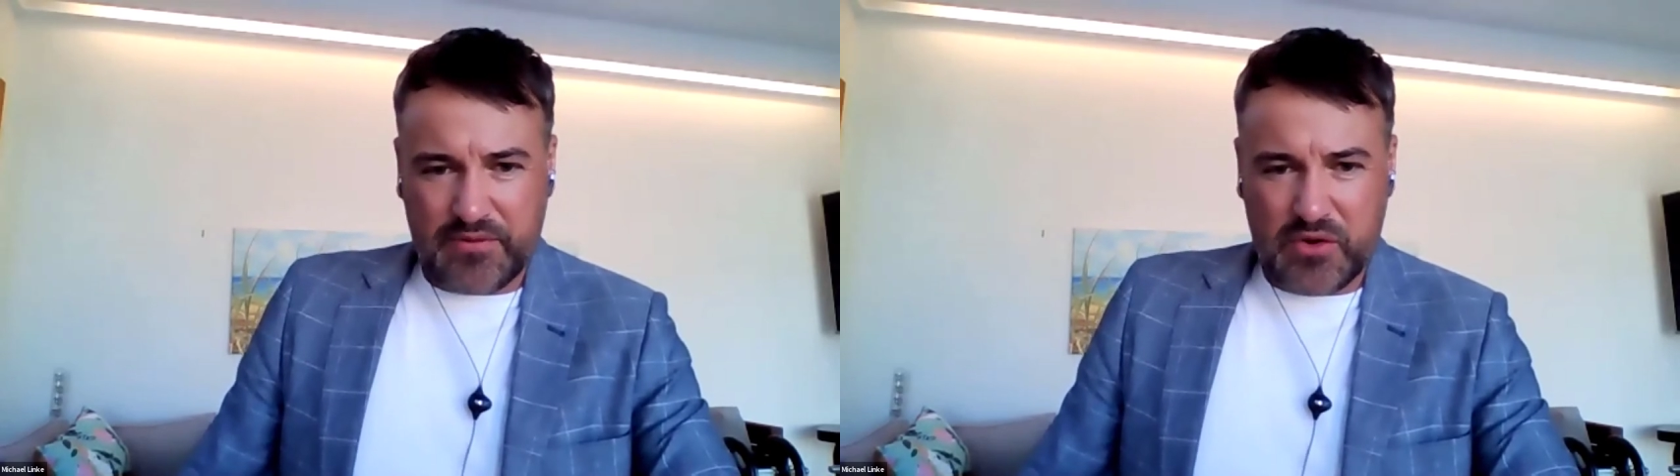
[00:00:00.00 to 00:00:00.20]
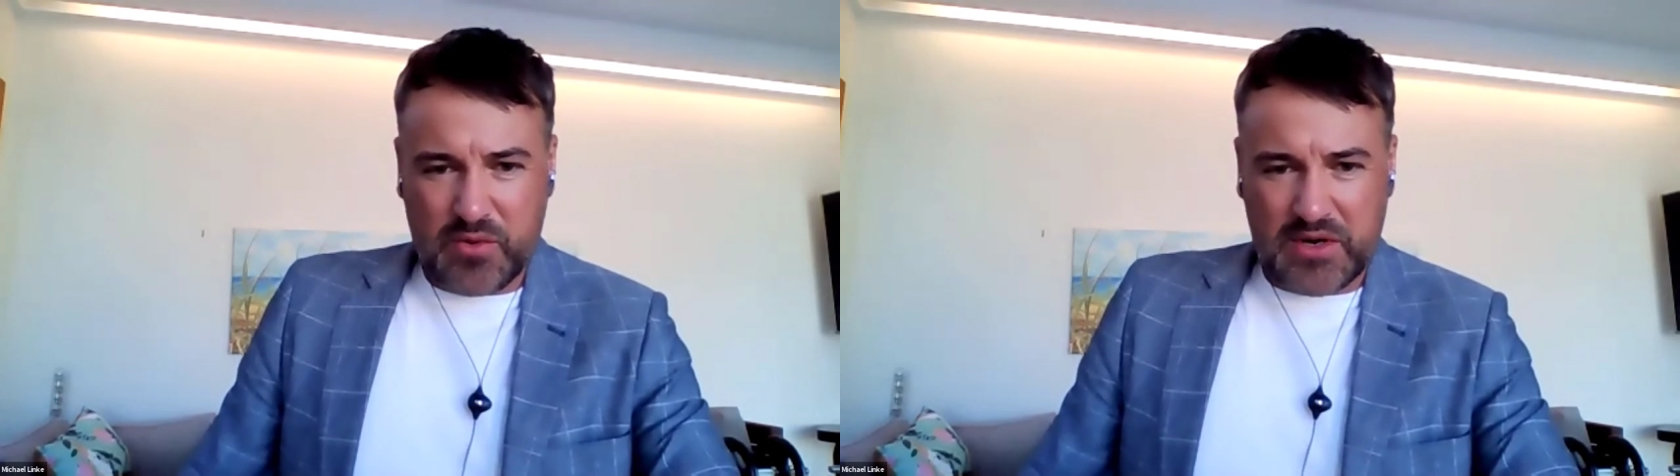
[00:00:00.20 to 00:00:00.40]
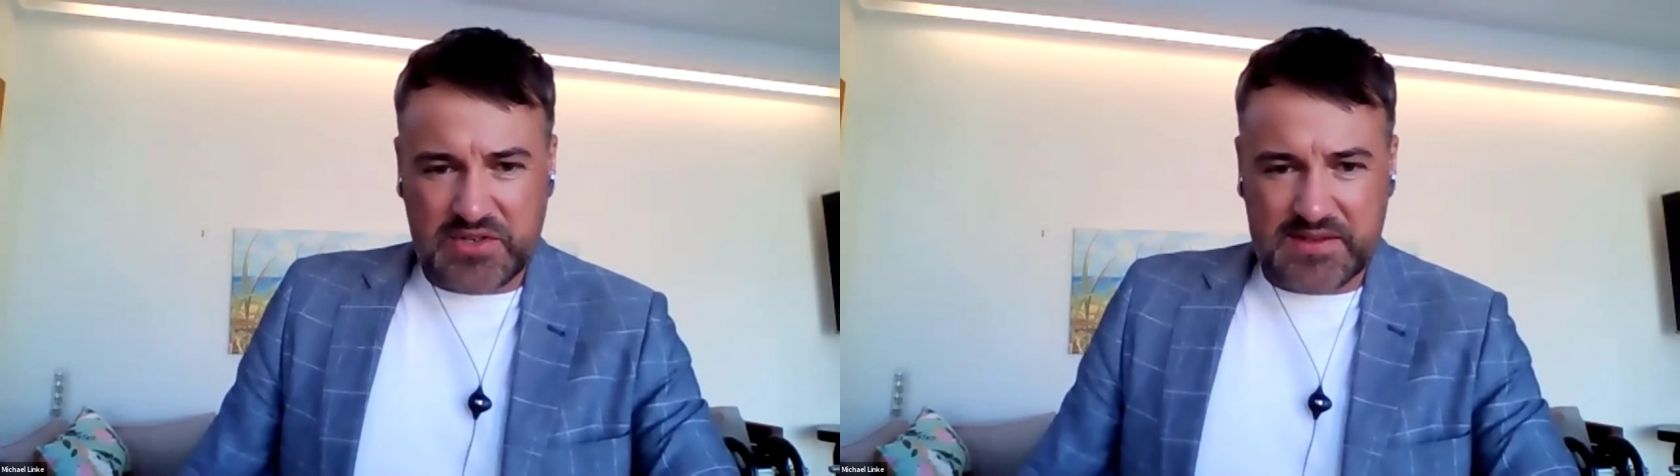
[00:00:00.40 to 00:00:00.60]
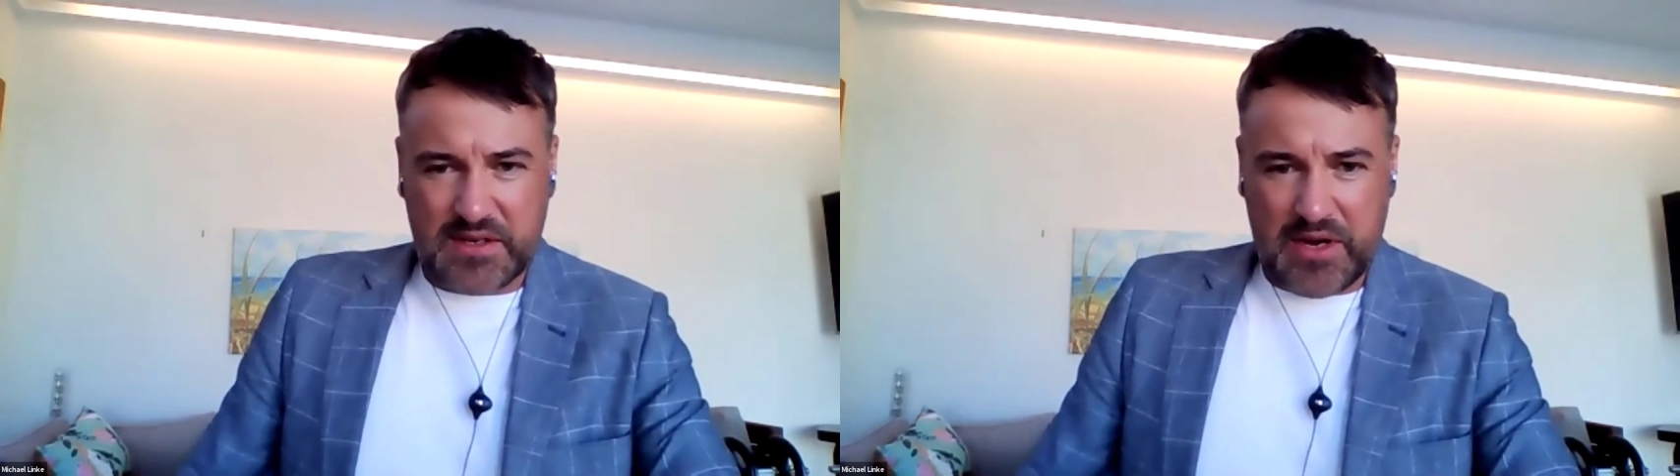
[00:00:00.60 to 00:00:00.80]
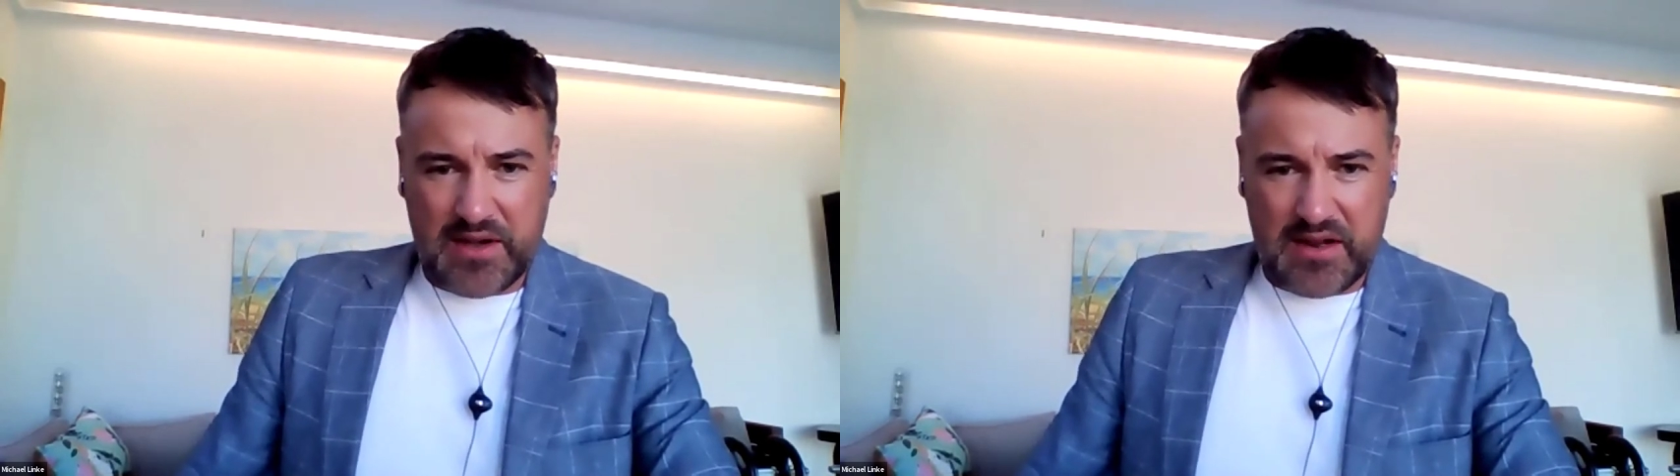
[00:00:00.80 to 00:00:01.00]
a few questions that
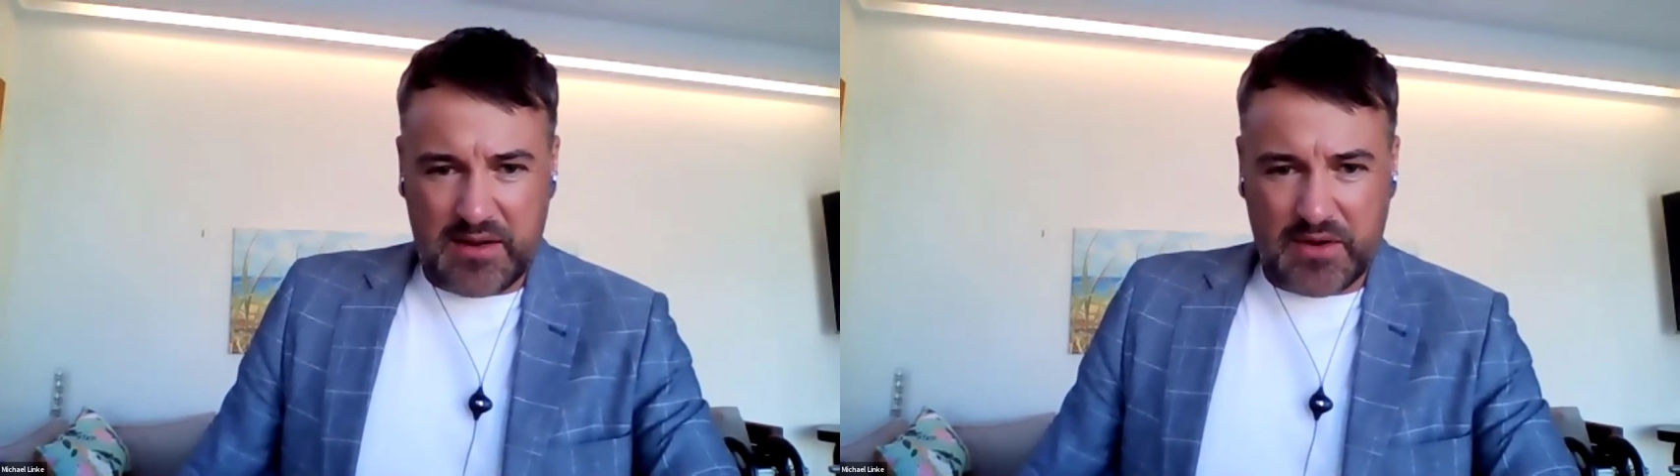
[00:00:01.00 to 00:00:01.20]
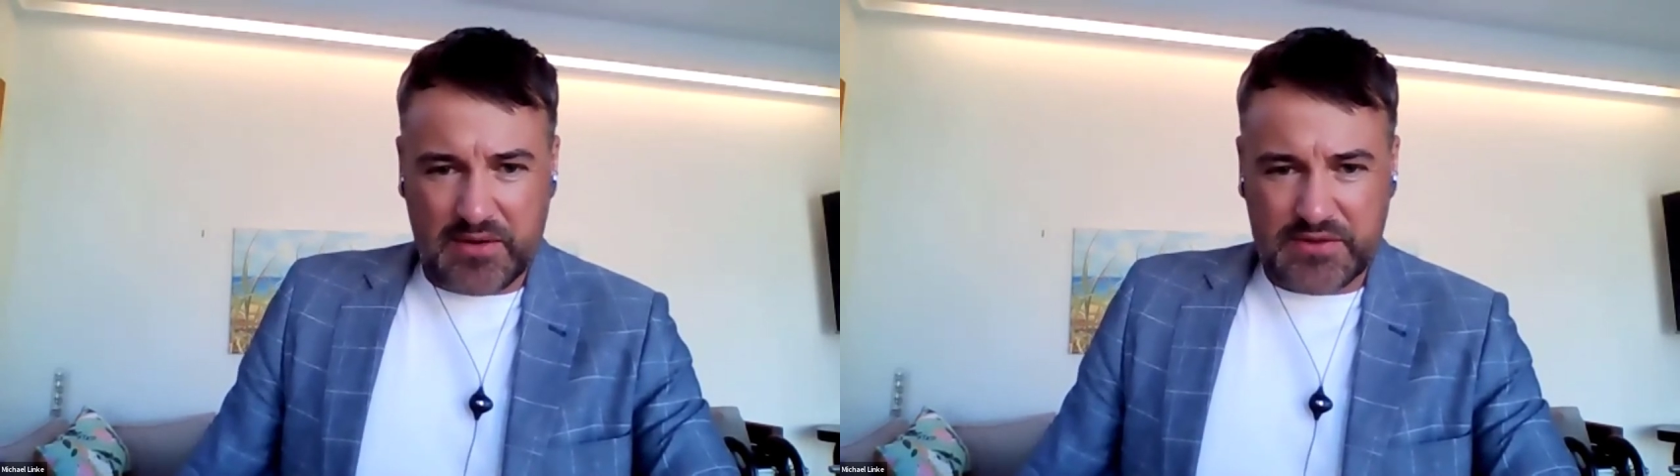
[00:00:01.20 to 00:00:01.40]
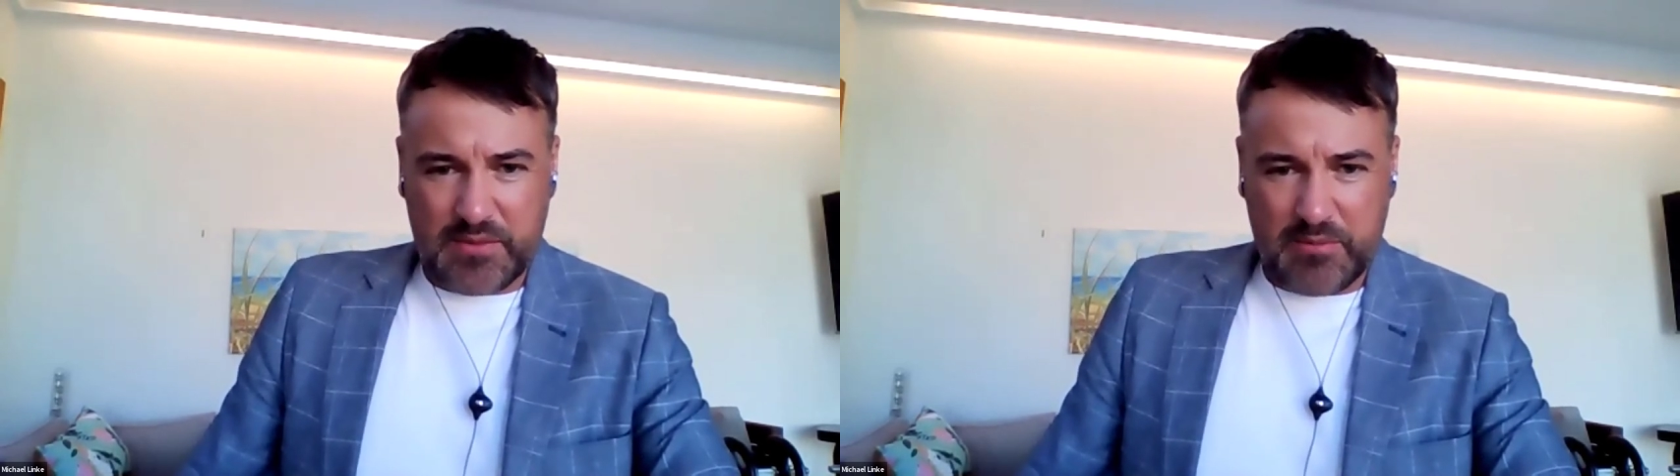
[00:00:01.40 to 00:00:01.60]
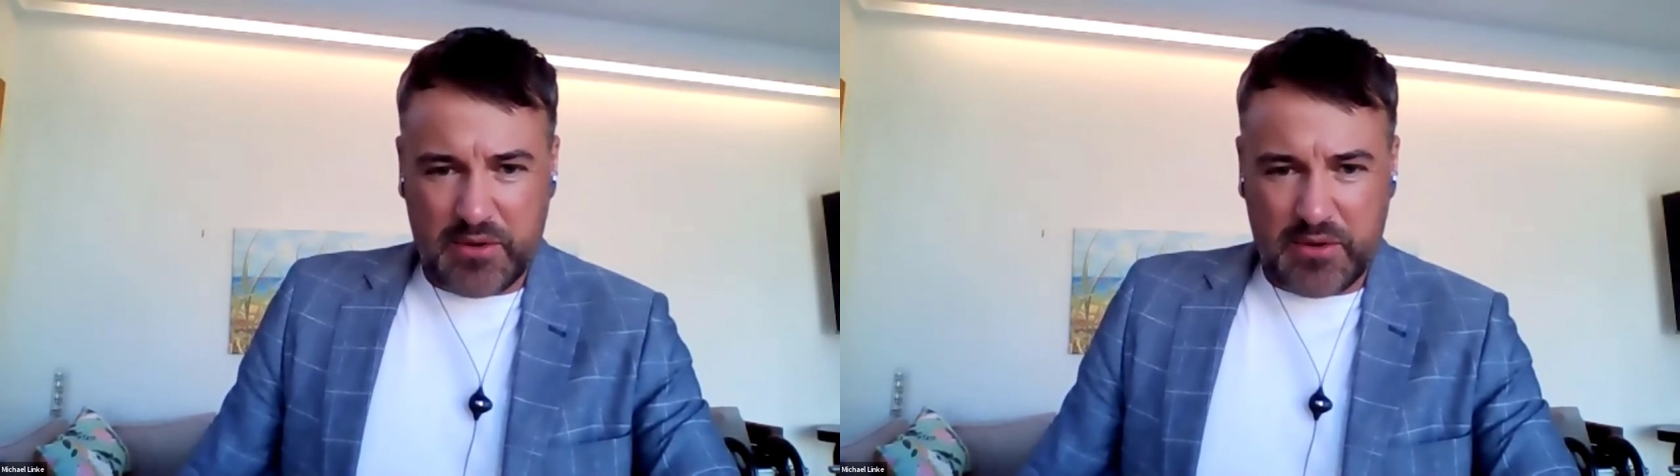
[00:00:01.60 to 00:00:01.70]
have been emailed to me,